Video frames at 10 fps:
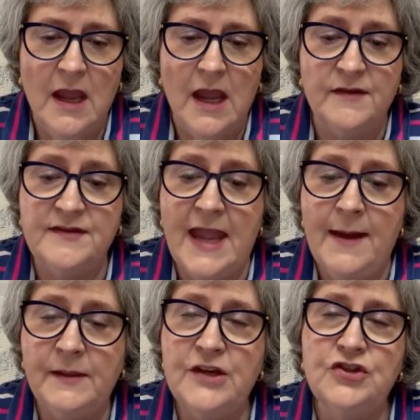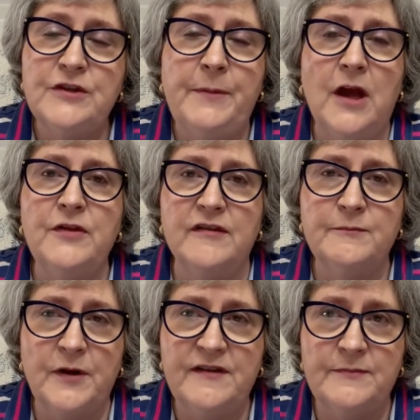established upon those
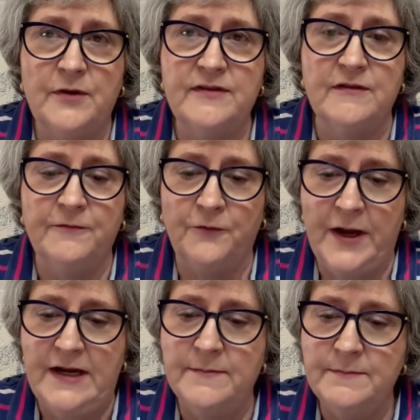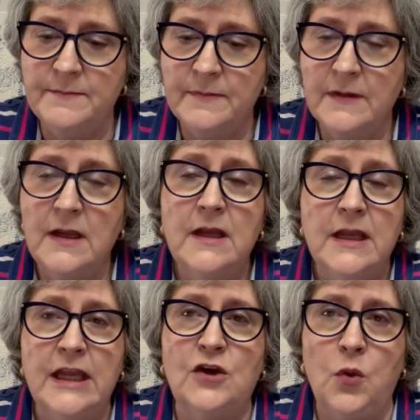principles of freedom,
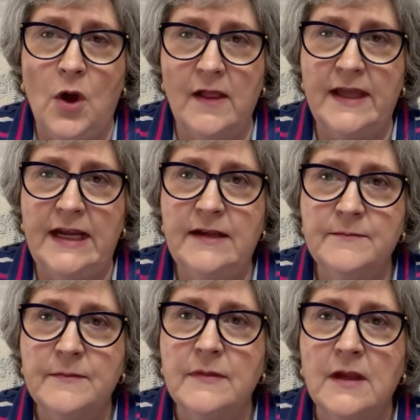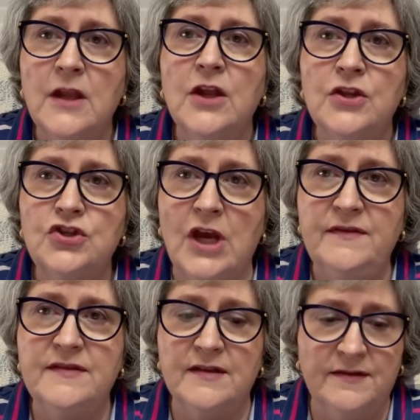equality,
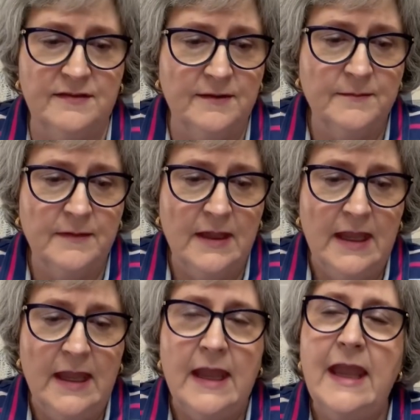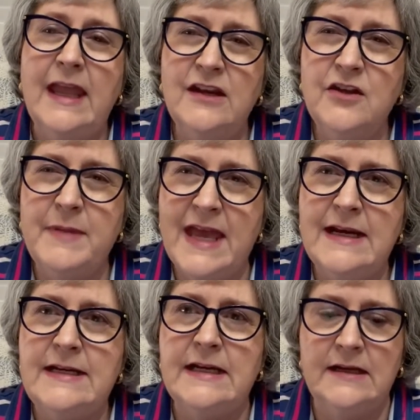justice, and
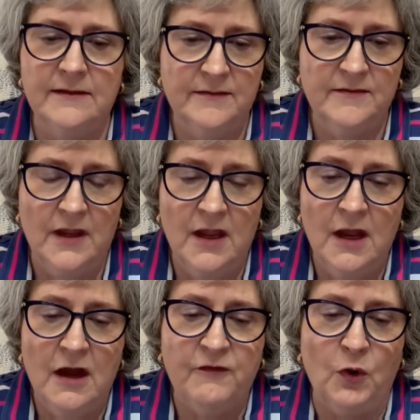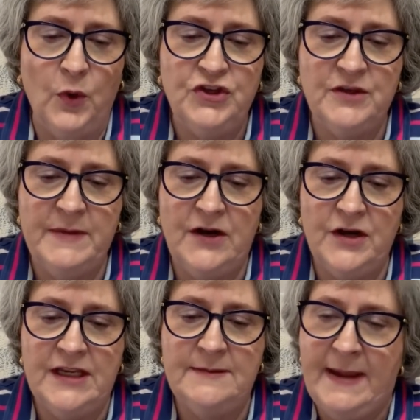humanity for which
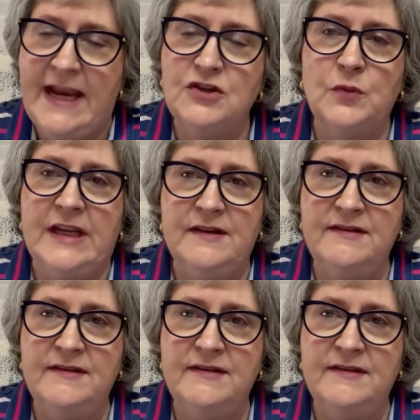American patriots